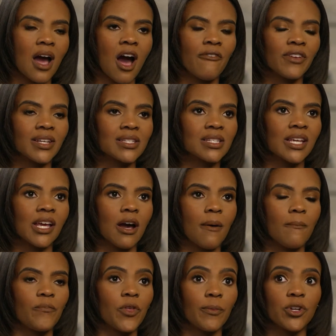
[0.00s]
Obviously,
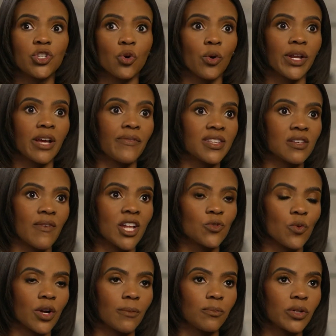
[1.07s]
the majority of these events
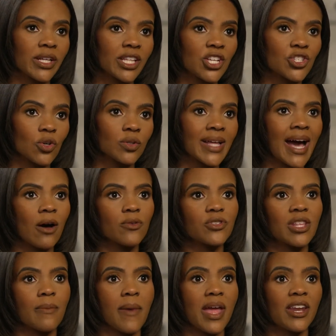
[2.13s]
were completely sold out.
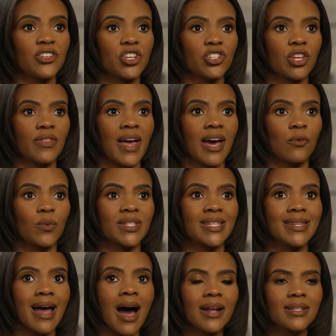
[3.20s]
So they made a decision that was
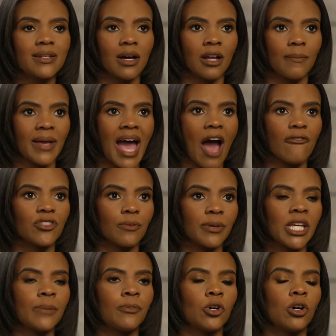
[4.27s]
not done on behalf of the
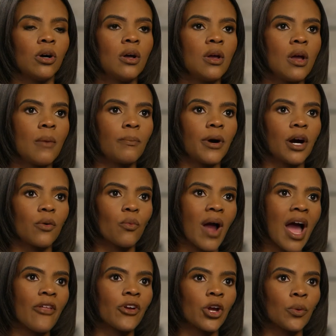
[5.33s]
people, but
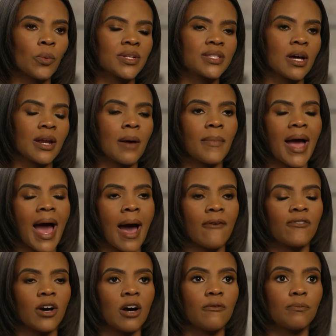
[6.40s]
rather was done on
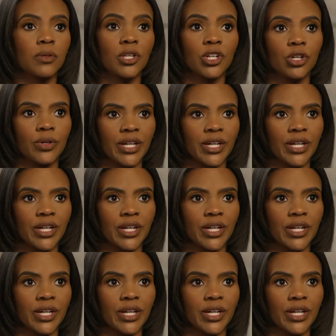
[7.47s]
behalf of political